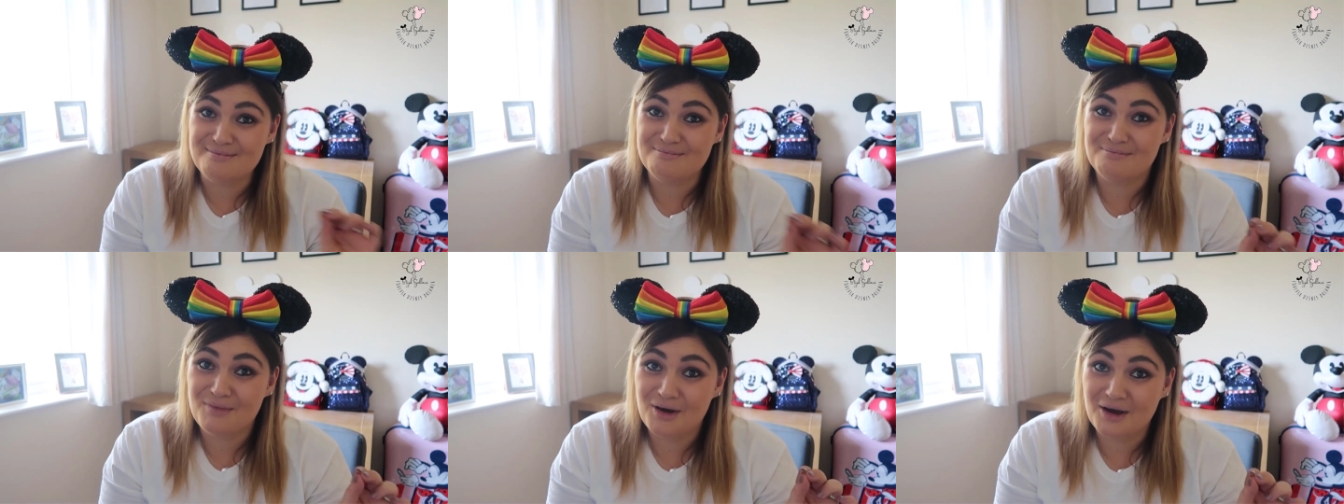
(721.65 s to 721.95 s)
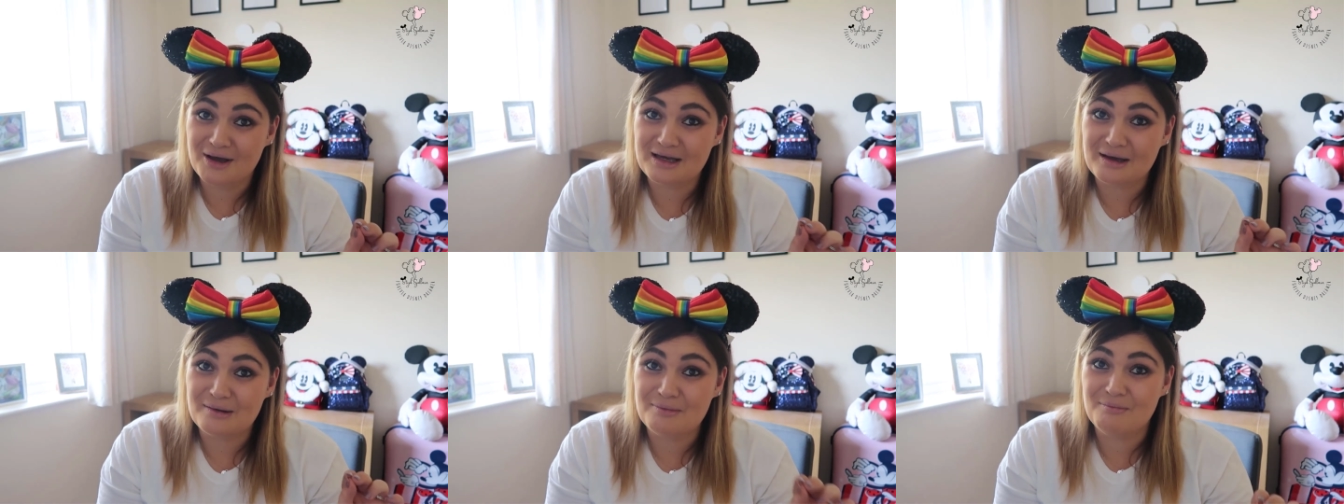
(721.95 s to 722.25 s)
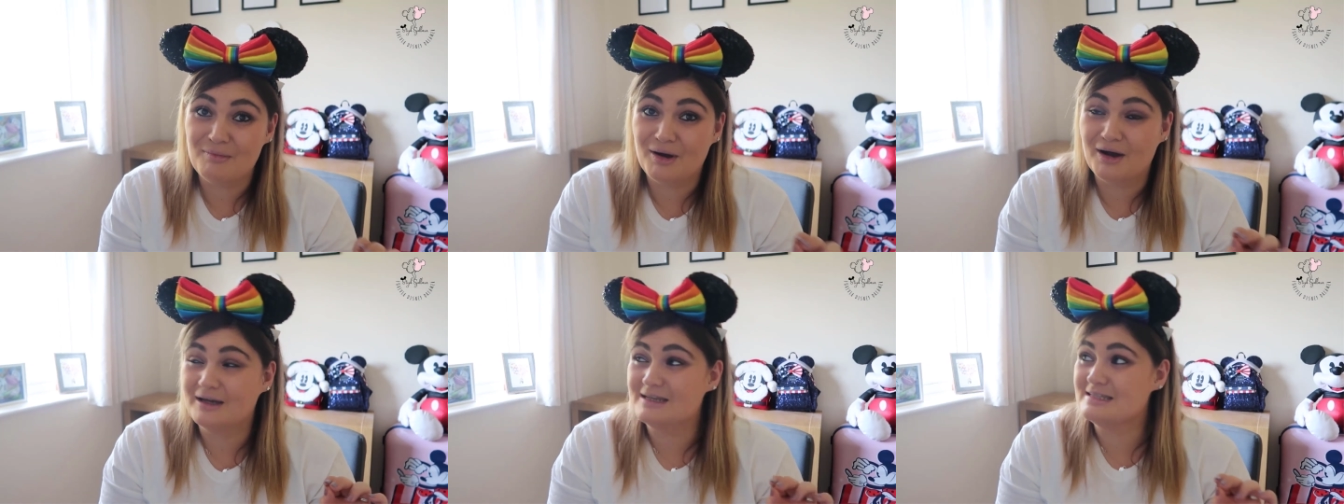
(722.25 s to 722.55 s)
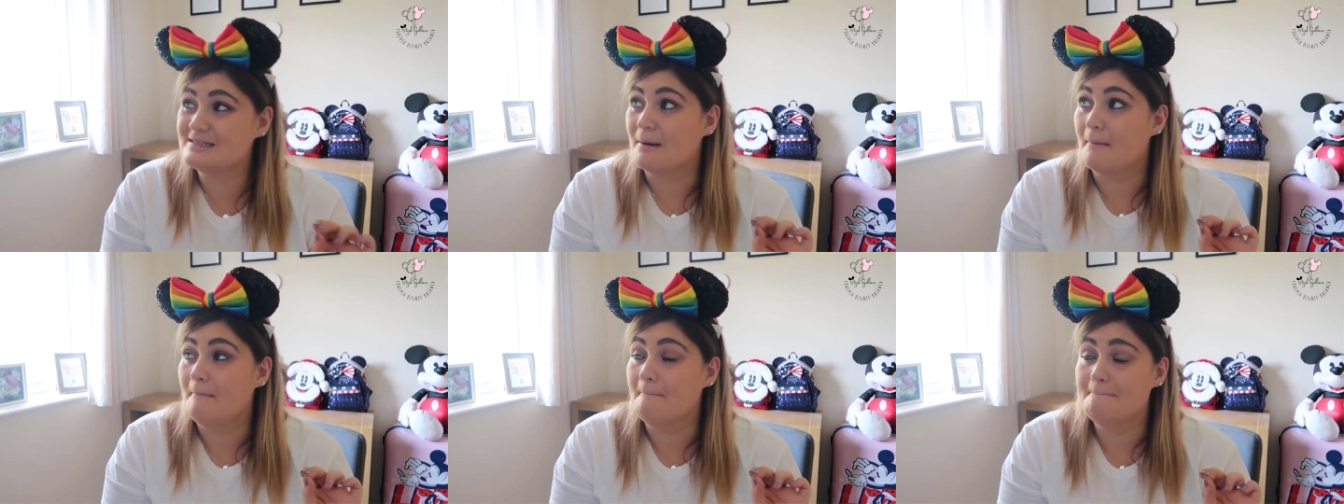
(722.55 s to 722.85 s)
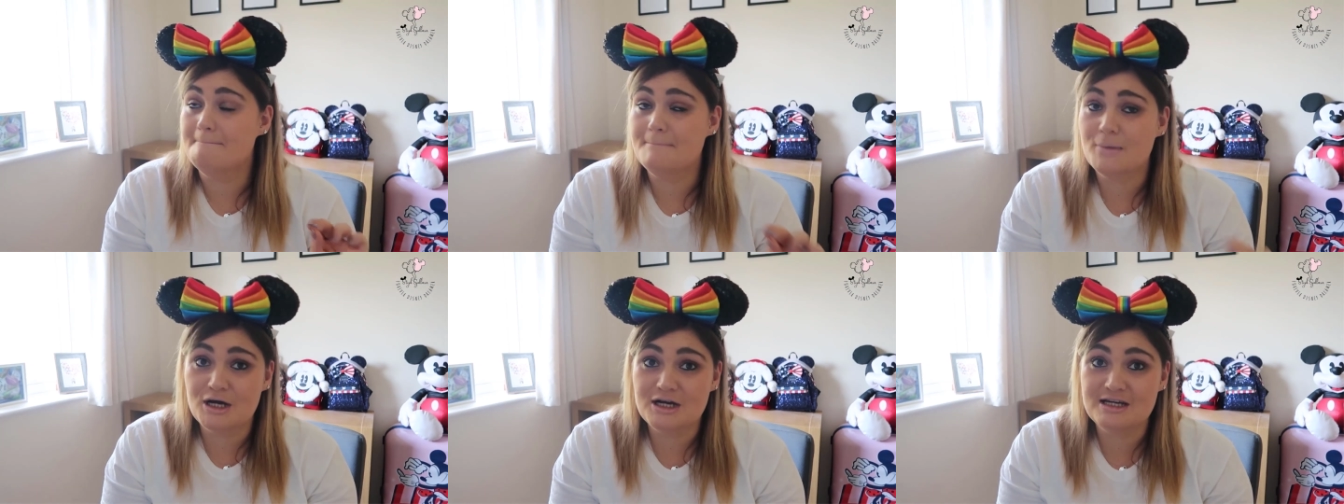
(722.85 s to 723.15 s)
Mike might
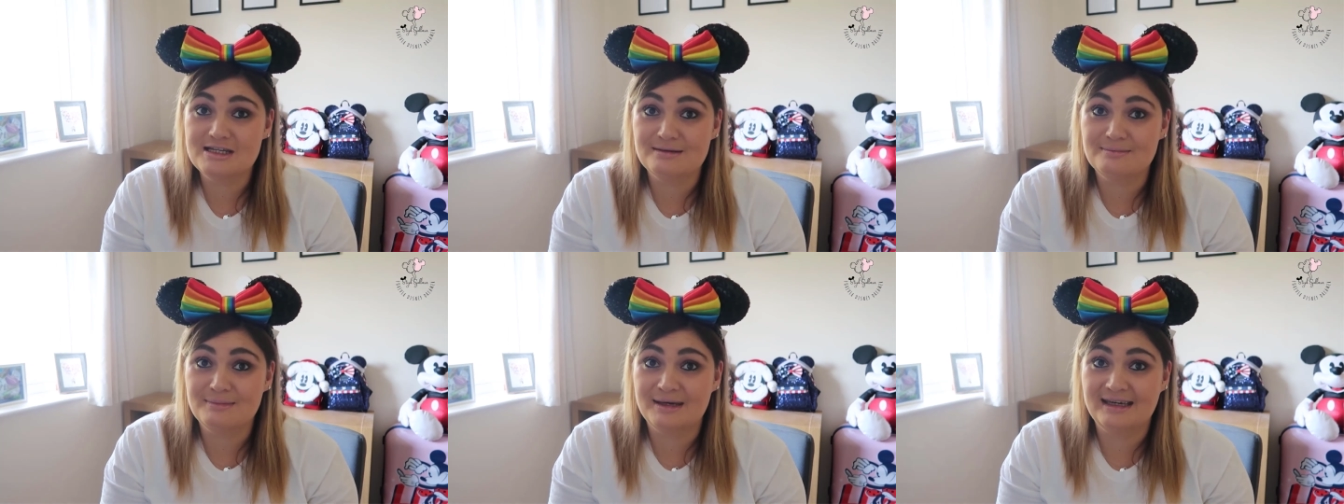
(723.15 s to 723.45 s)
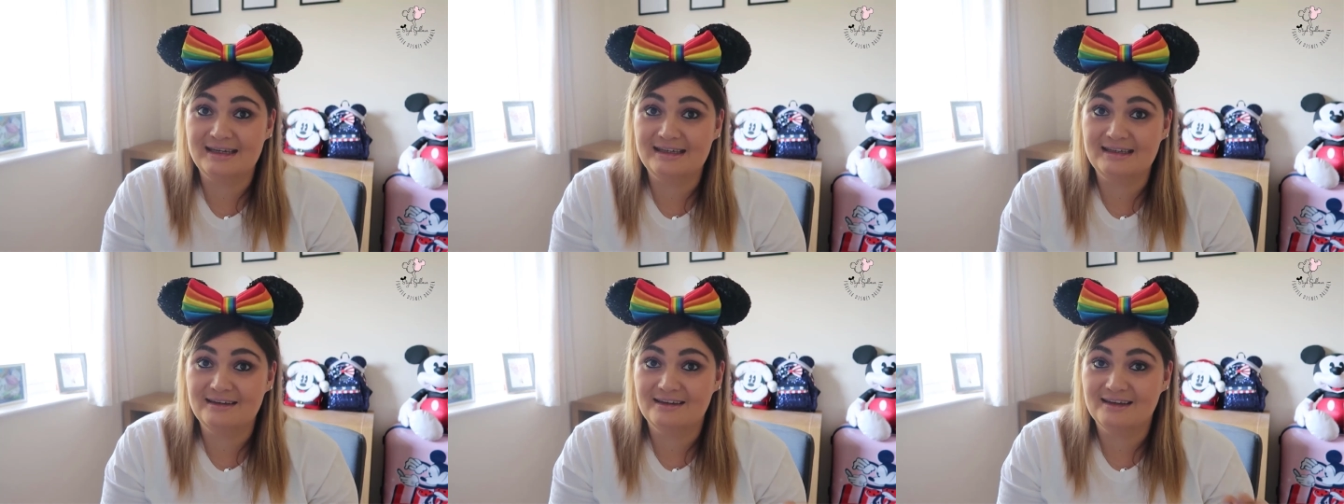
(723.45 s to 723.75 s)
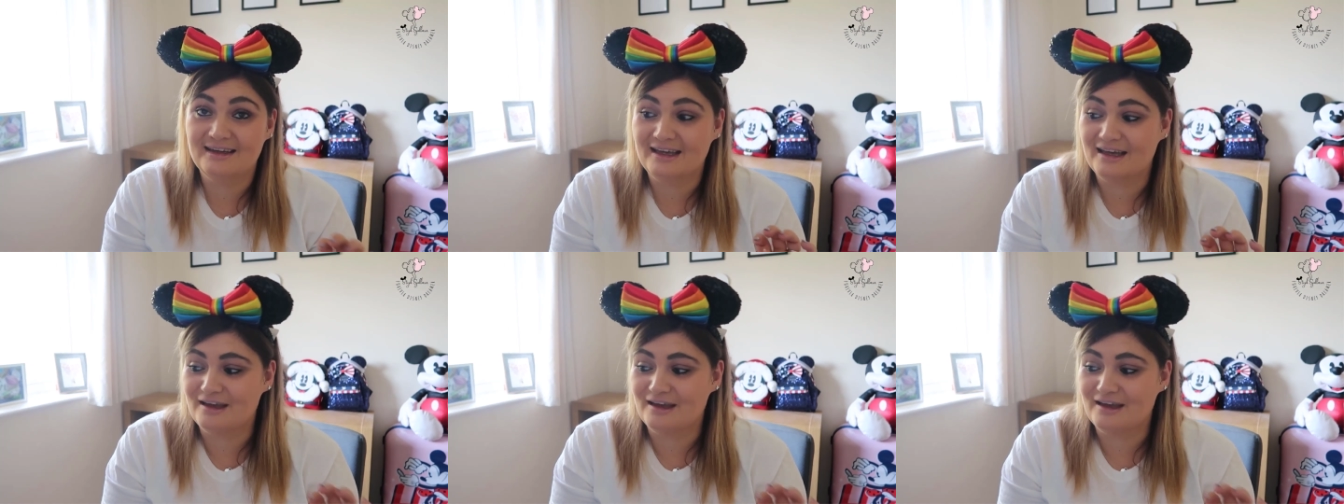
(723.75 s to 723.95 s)
murder me